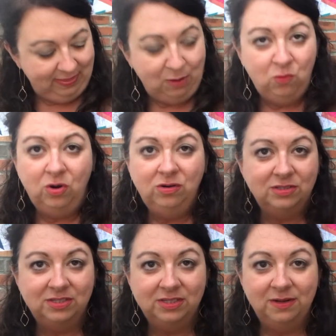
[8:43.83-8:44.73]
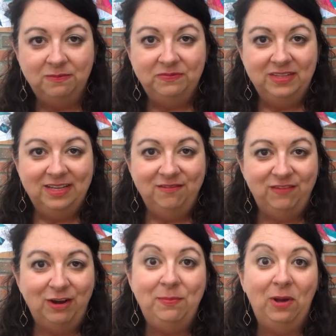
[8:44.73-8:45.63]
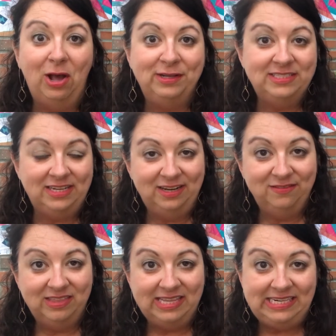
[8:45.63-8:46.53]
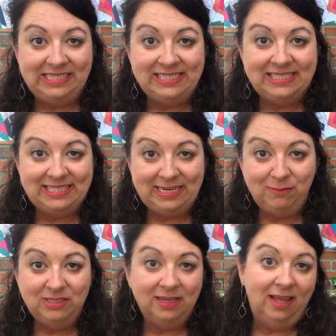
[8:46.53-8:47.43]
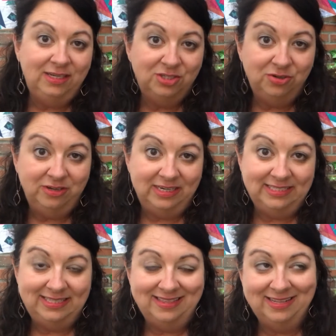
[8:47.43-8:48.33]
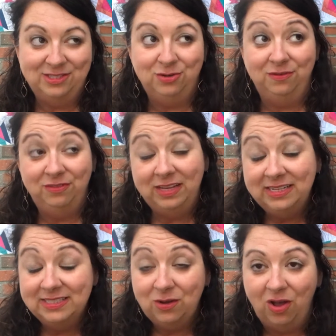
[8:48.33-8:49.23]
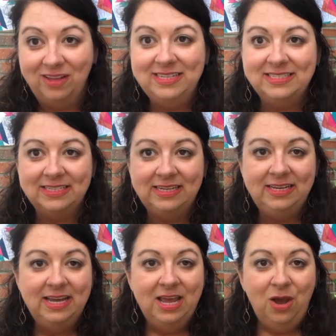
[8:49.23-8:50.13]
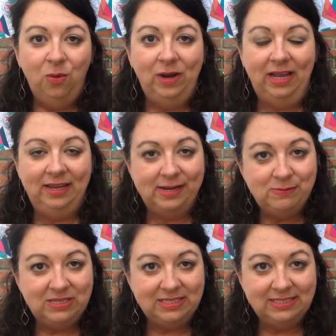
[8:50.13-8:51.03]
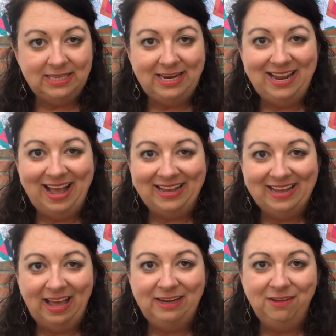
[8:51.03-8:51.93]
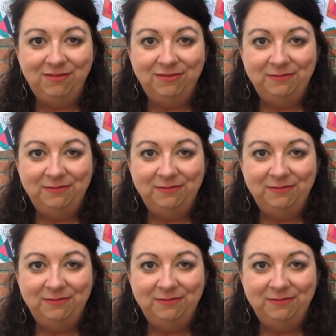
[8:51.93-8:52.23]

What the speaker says: they weren't very positive, that they didn't seem to like tourists and that sort of thing. So honestly, when I came to the city, I kind of